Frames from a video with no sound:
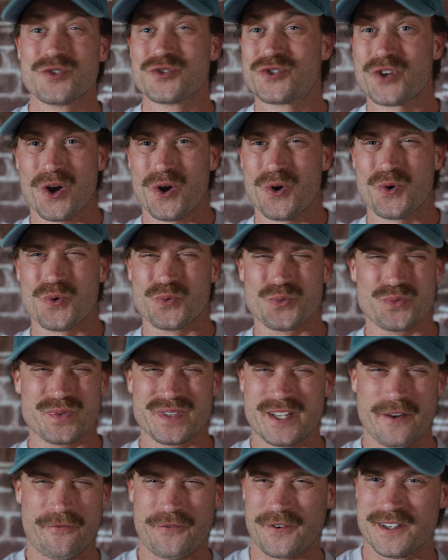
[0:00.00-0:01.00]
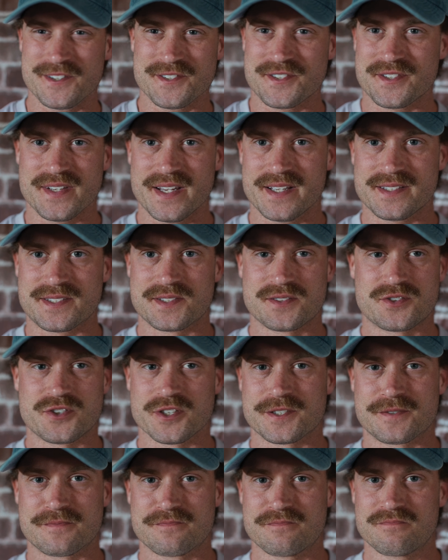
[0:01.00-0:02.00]
tone difference. It's
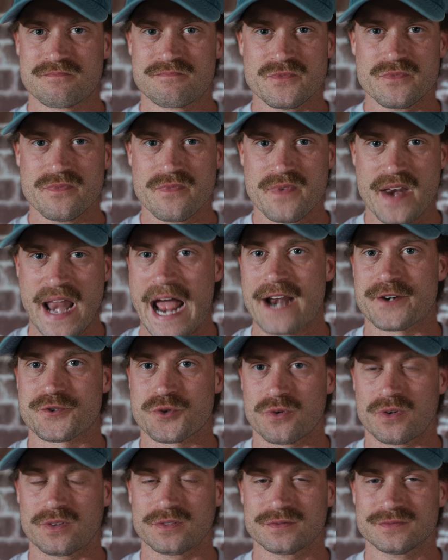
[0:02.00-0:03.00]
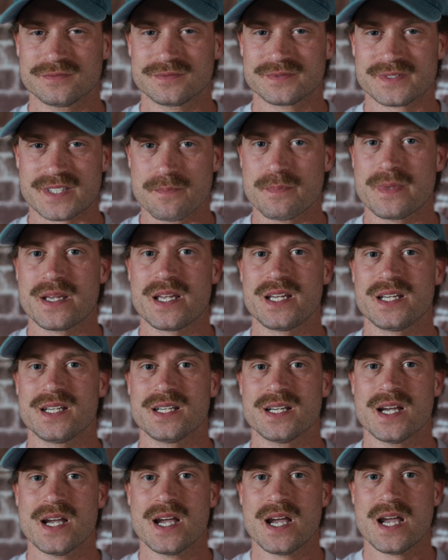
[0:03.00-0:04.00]
just natural. To me,
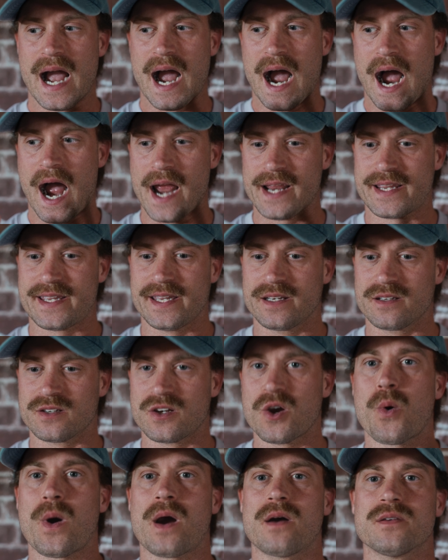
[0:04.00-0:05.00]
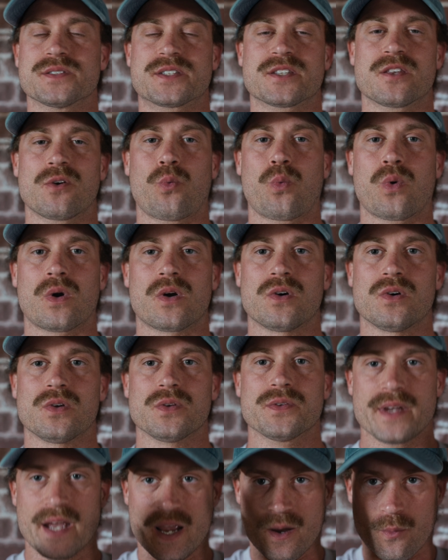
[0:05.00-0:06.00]
I can go out into the
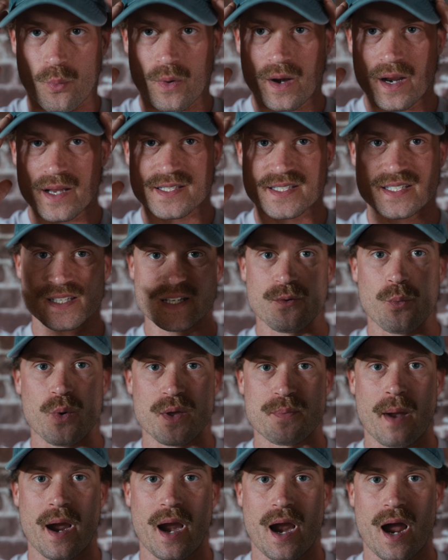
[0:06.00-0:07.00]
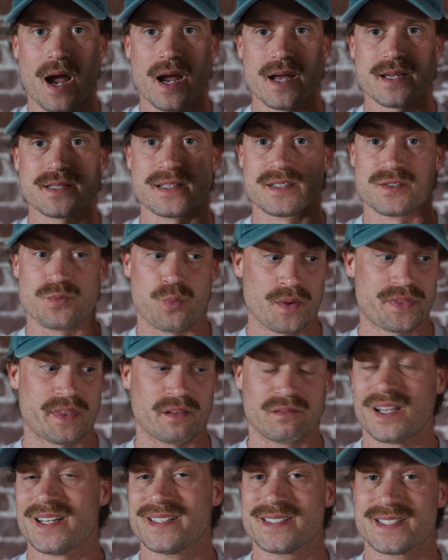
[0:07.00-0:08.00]
world and what I see with my eyes is what the
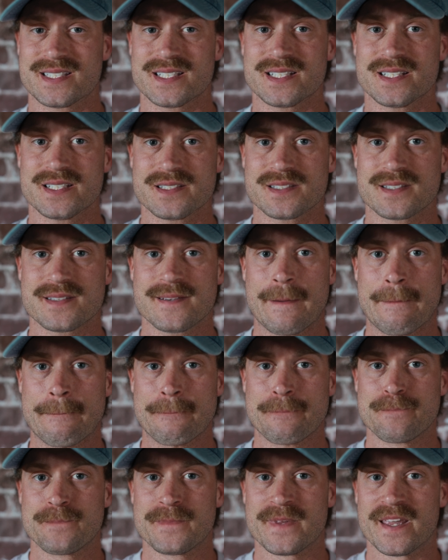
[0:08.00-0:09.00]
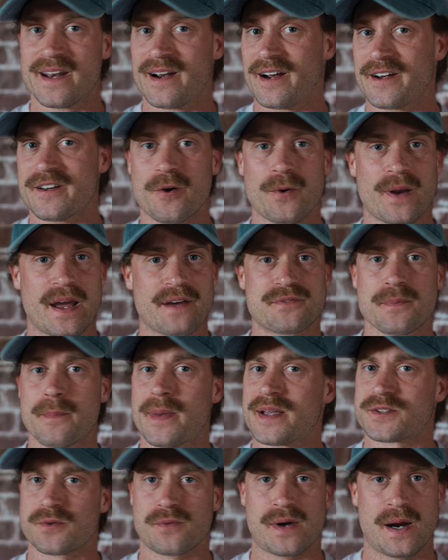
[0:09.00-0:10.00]
lens sees. And I don't have to
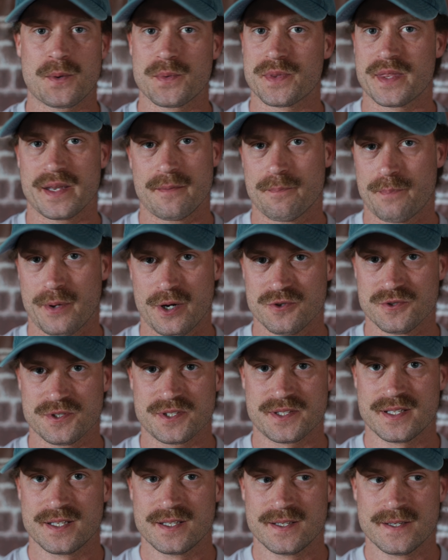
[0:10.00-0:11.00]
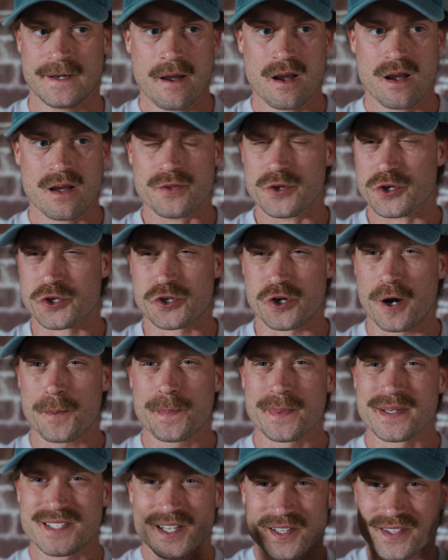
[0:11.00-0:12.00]
mess around with it in post. The
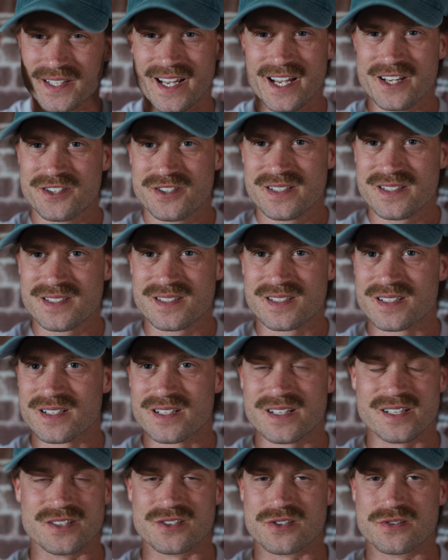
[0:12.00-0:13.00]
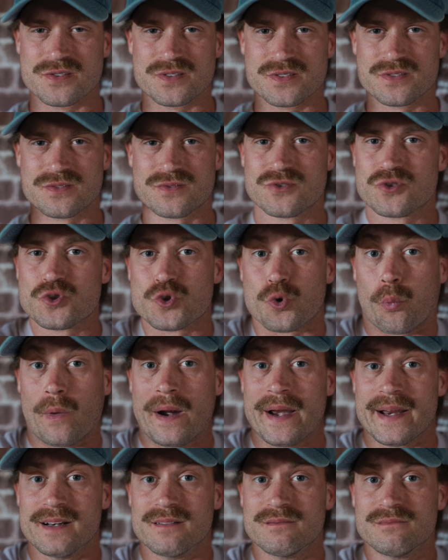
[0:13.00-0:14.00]
sharpness on the edges is
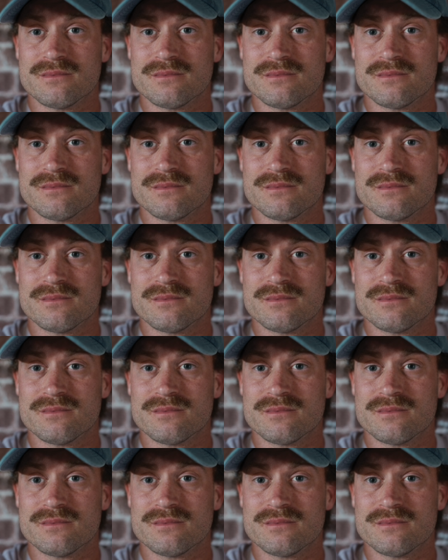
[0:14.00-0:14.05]
great.